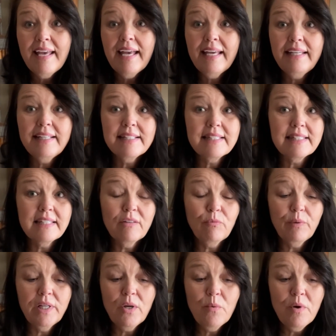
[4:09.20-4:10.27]
And if
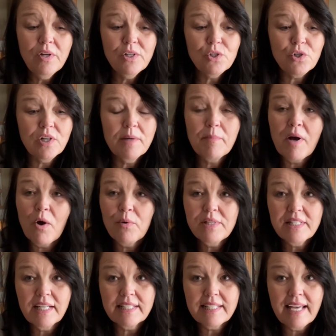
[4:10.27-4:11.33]
we go on a trip, I always
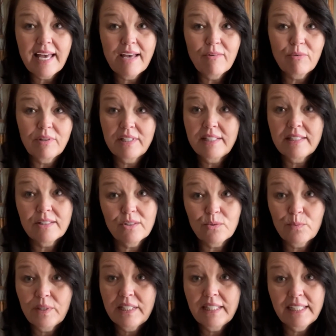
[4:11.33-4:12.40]
like to have one of these because
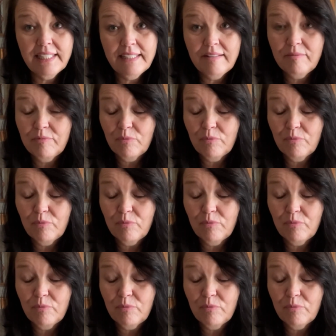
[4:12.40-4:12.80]
we leave